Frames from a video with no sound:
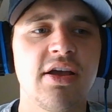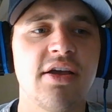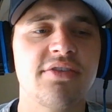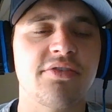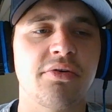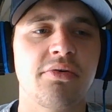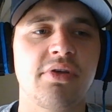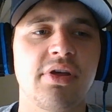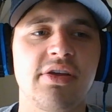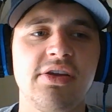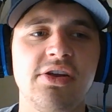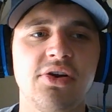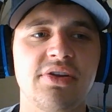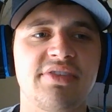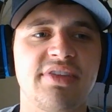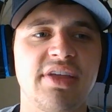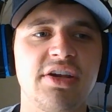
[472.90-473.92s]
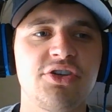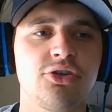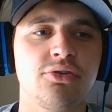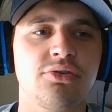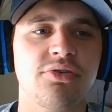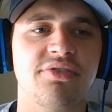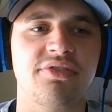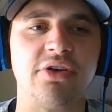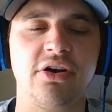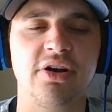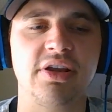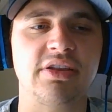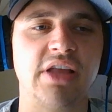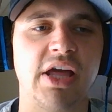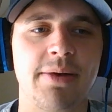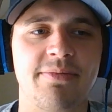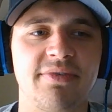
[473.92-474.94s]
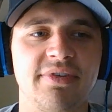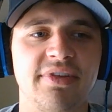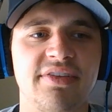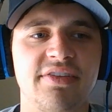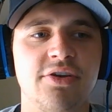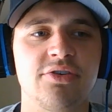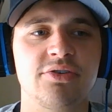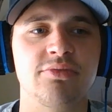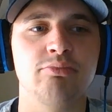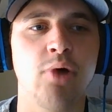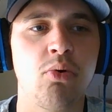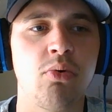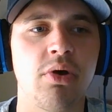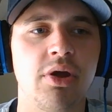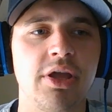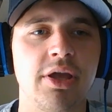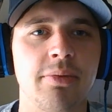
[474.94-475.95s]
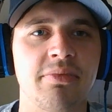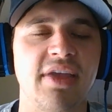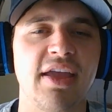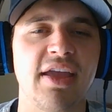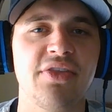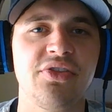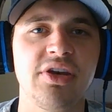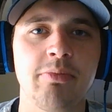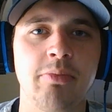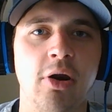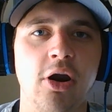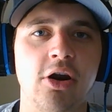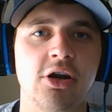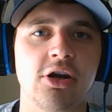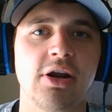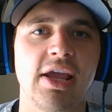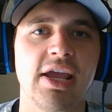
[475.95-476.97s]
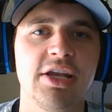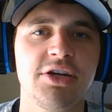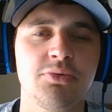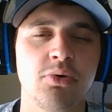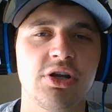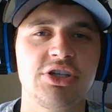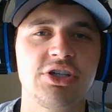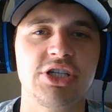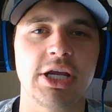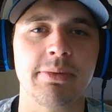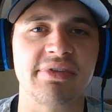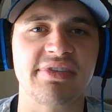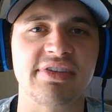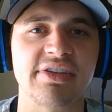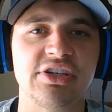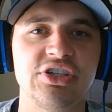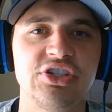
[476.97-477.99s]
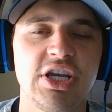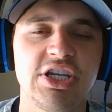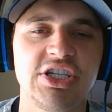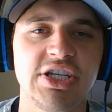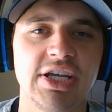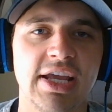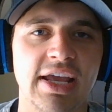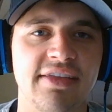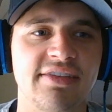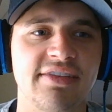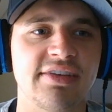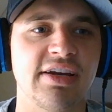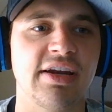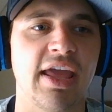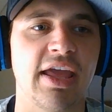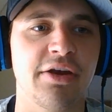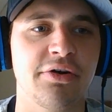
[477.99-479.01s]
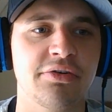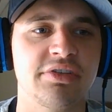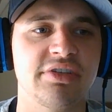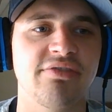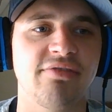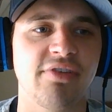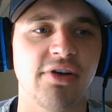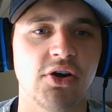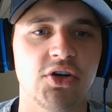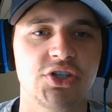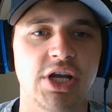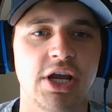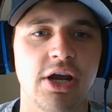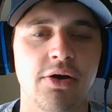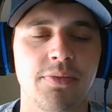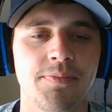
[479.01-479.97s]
So your essential starting lineup for this year is Mo Williams, Anthony Parker, Antawn Jamison, J.J. Hickson, and Anderson Varejao.